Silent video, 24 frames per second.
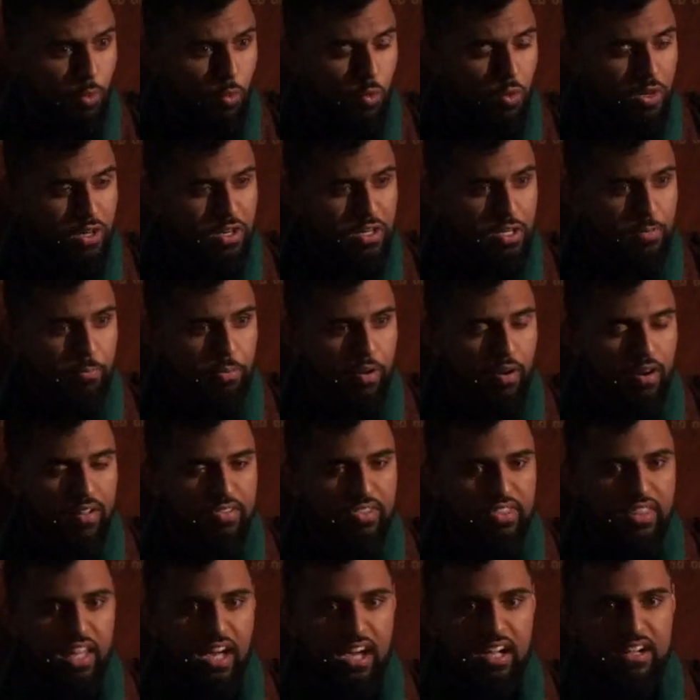poured
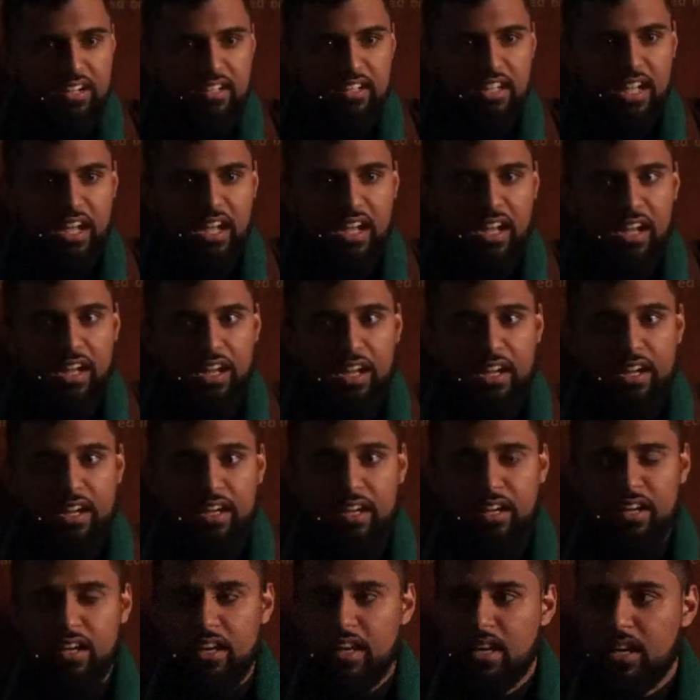upon that
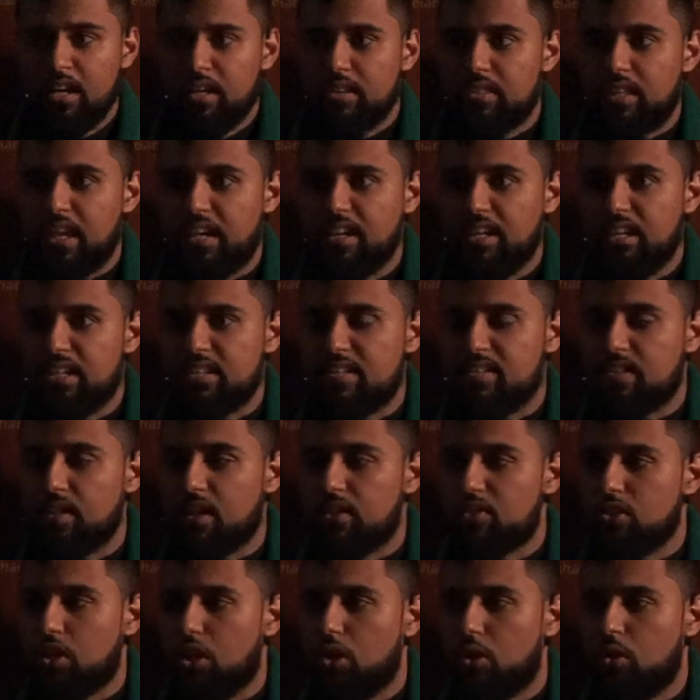day. Then he
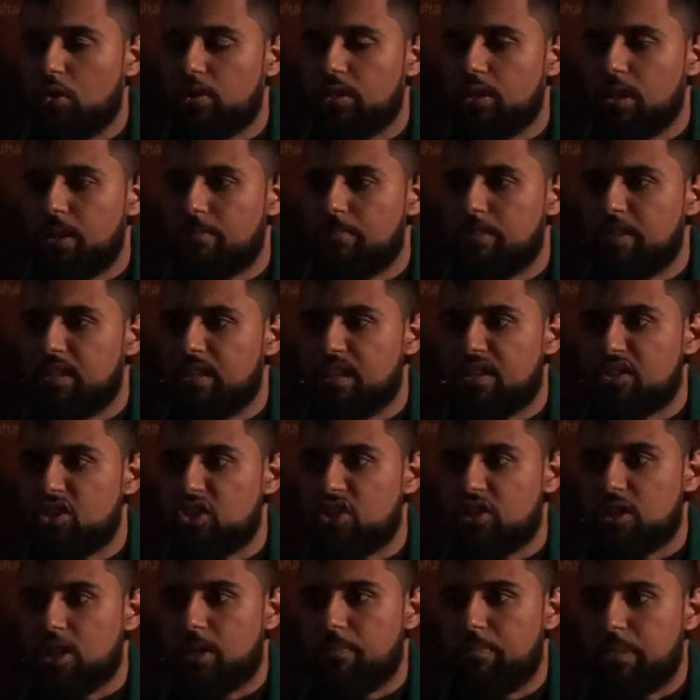says, O Yabna
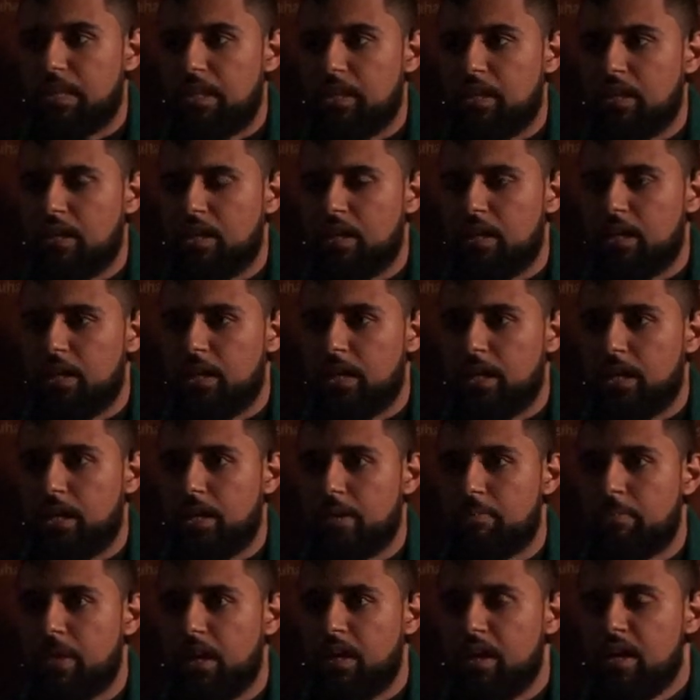
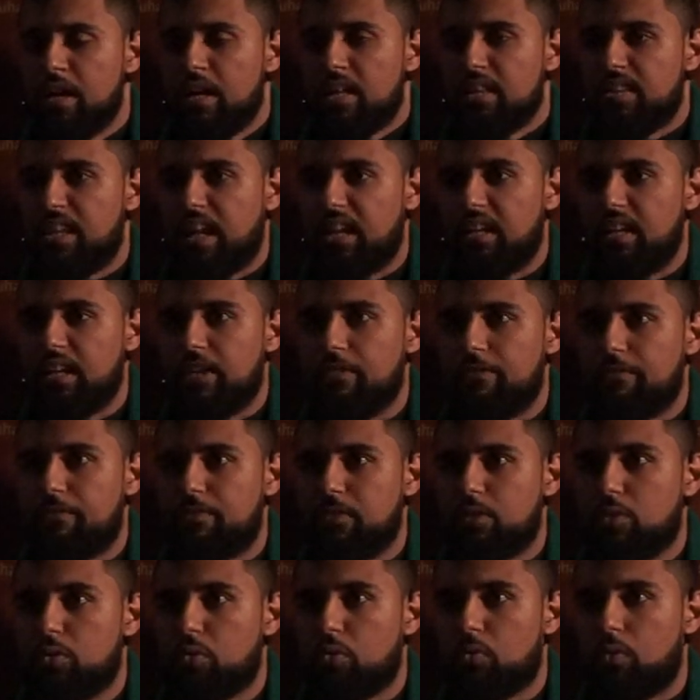Shabib, that
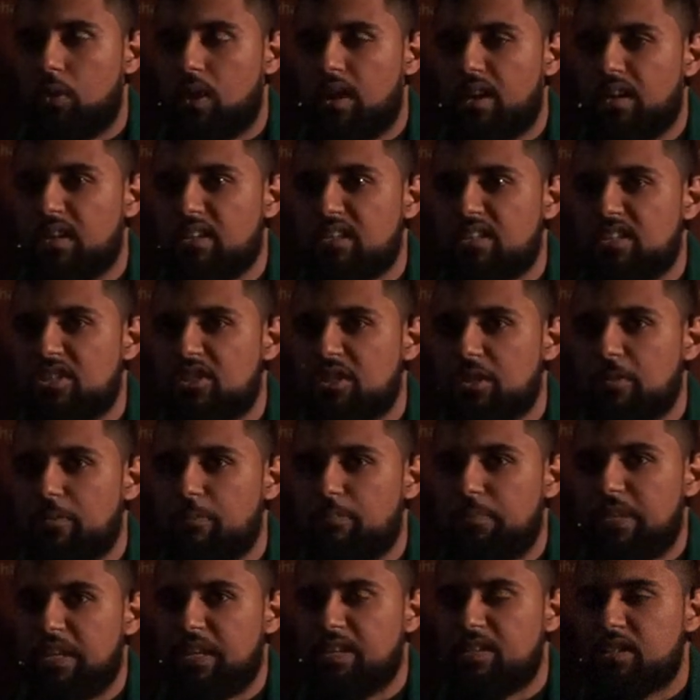if you want to
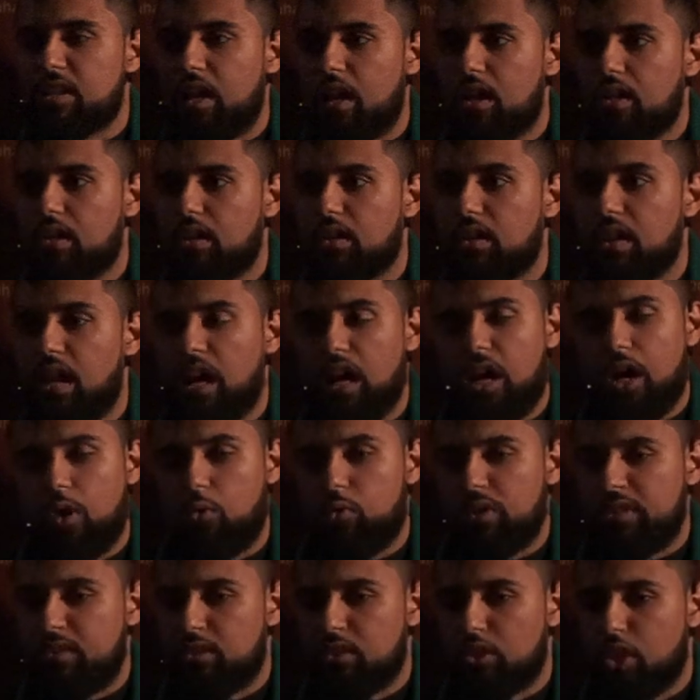meet Allah
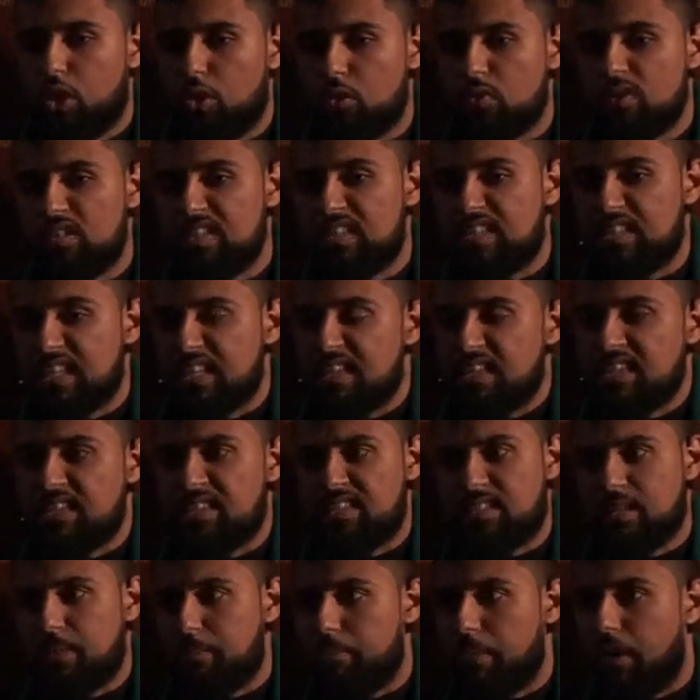with no
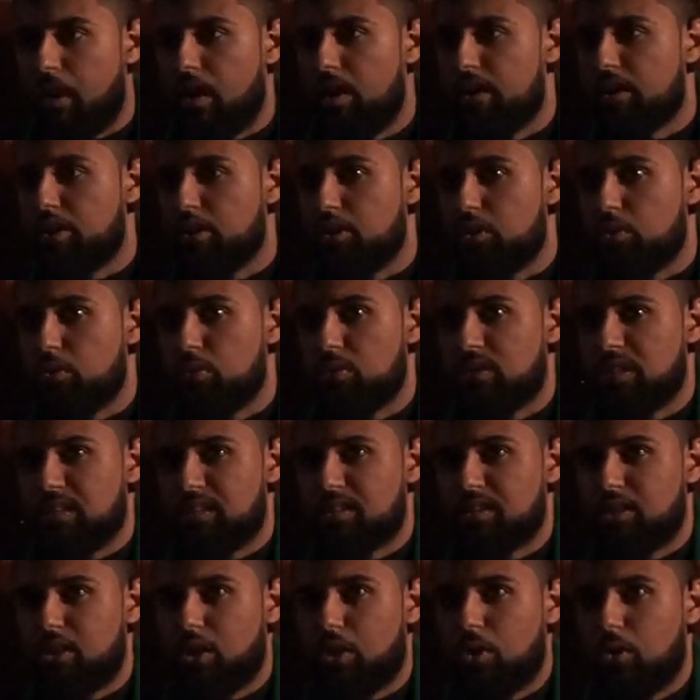sins upon you,
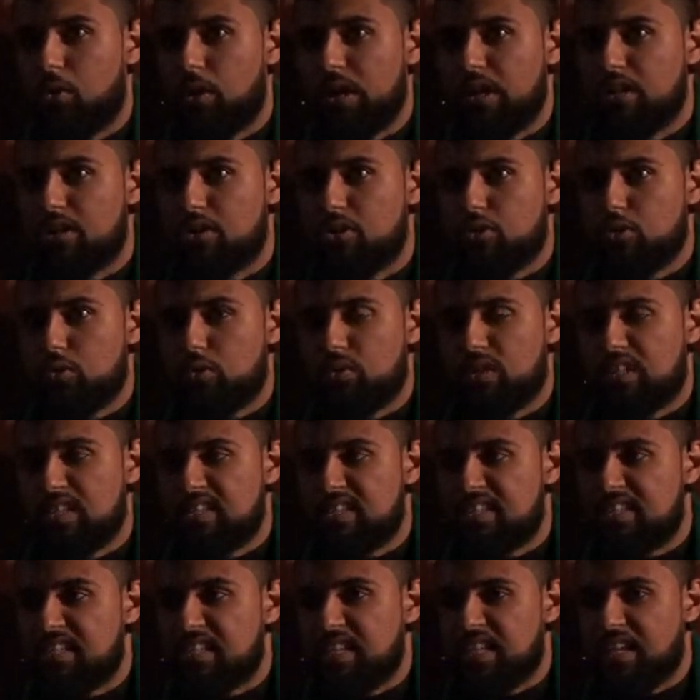then go and do the
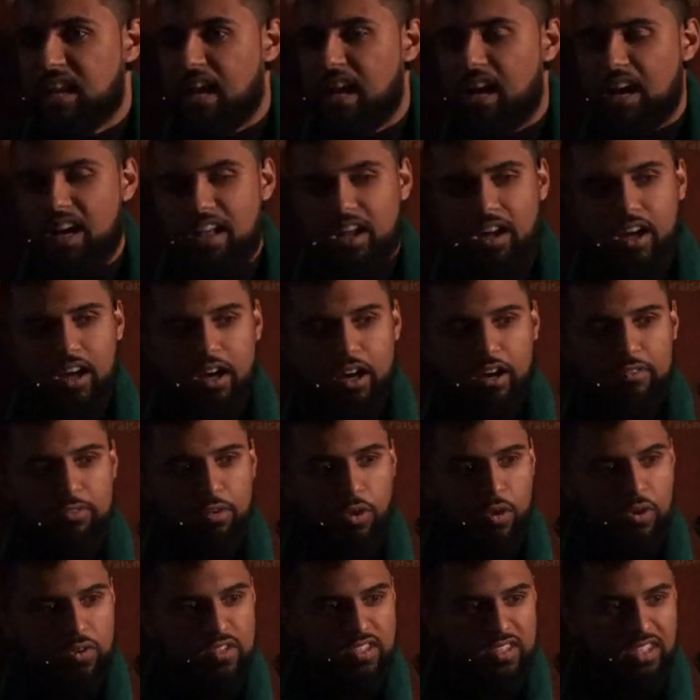ziyarah
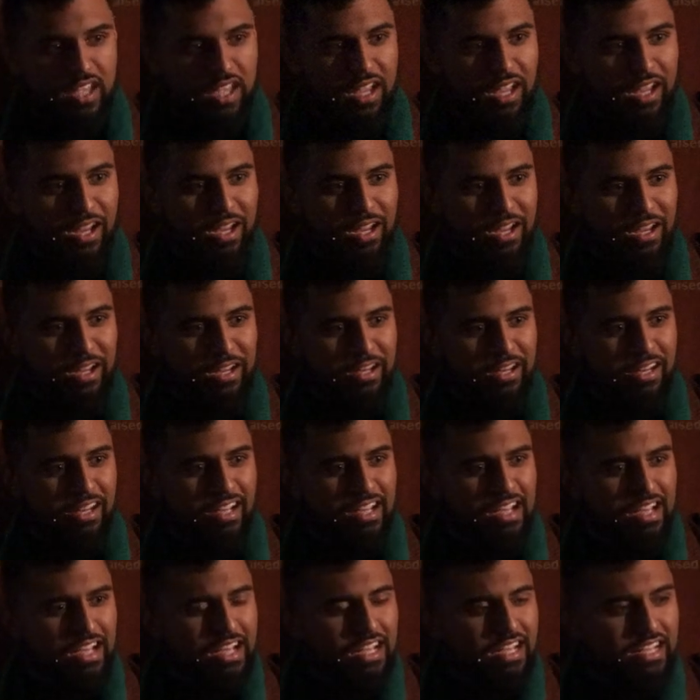of
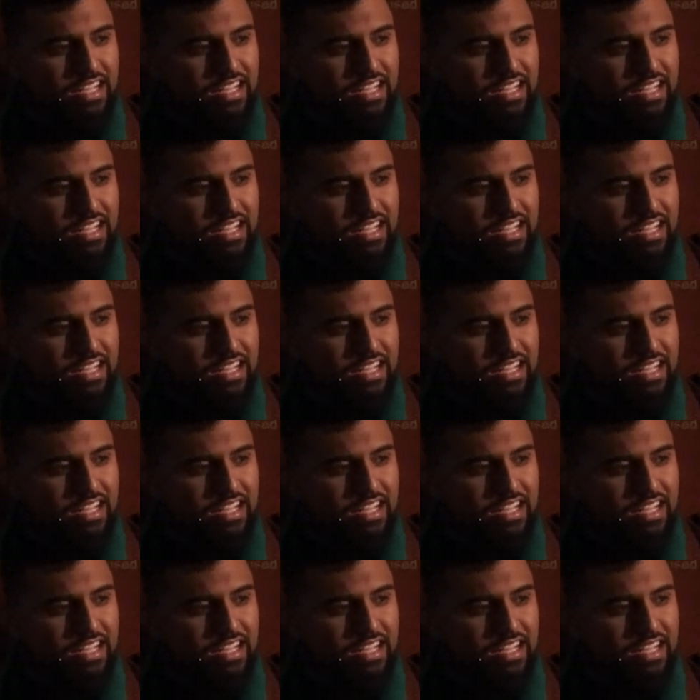Hussein.